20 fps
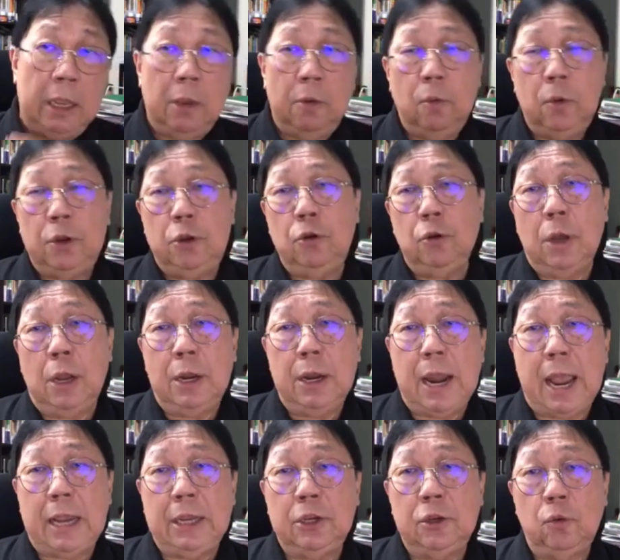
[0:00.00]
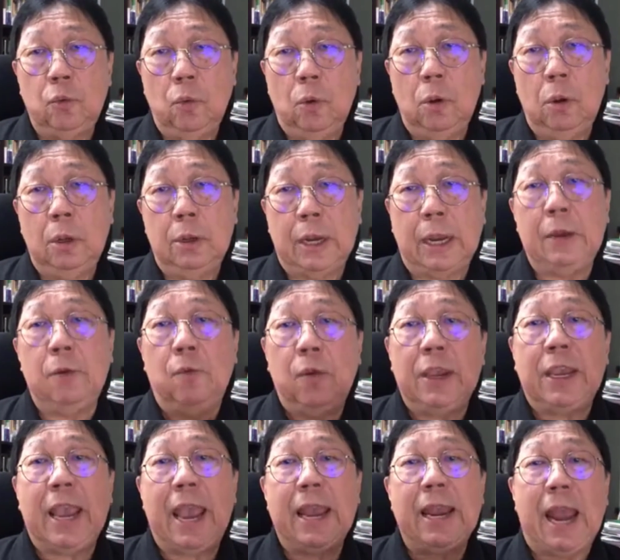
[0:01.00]
wish you a nice, great
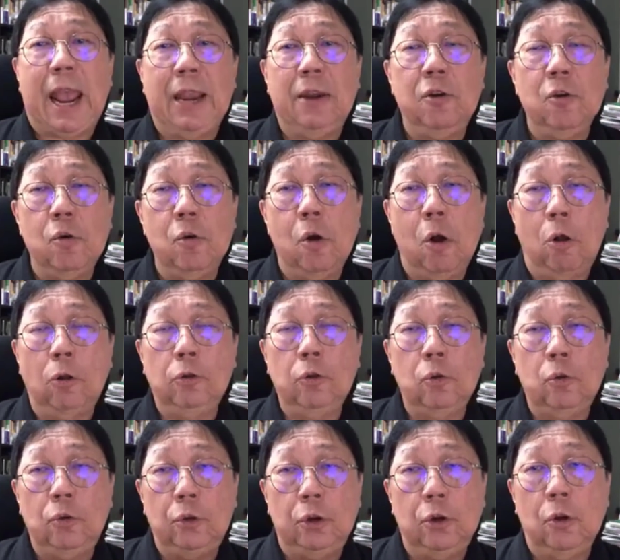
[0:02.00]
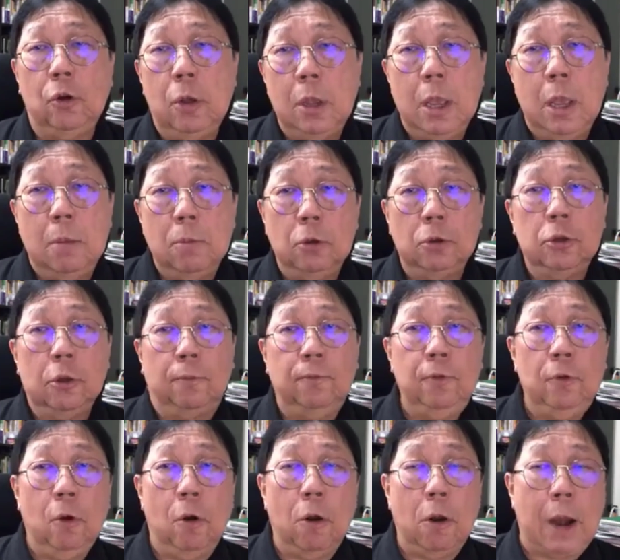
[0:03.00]
weekend. I know, although most
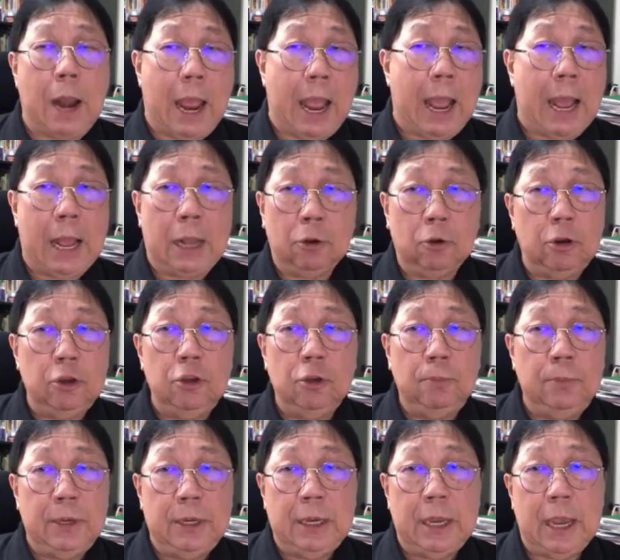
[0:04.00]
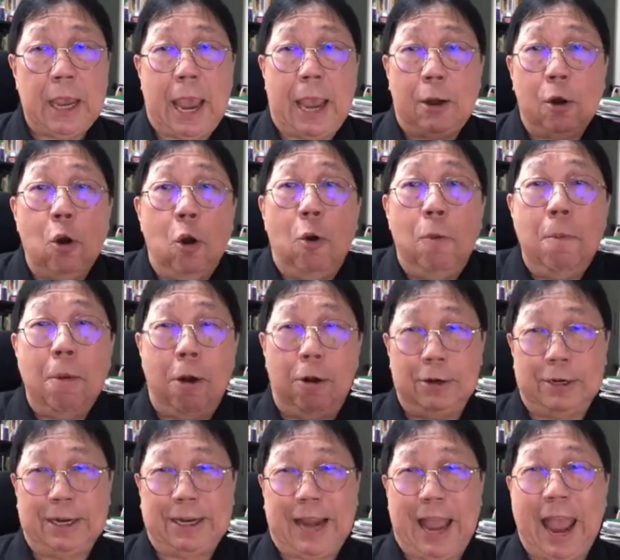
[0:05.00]
of you all are going to be at home
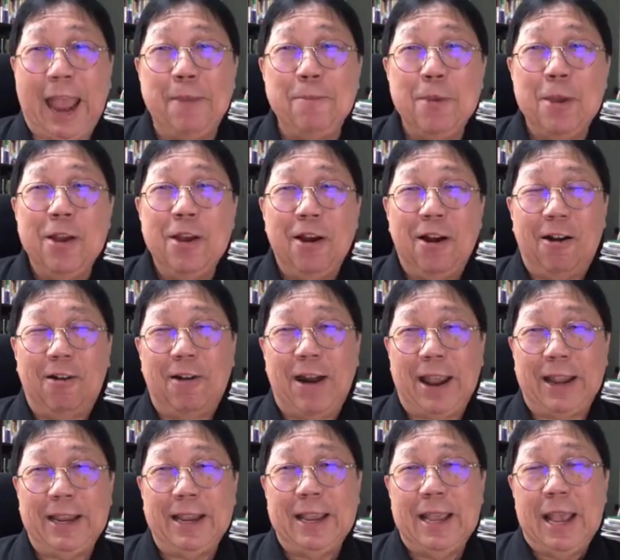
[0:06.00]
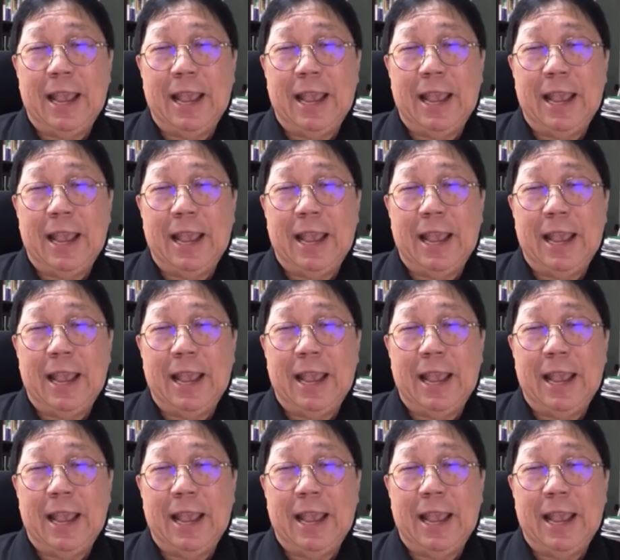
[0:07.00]
all the time. All right,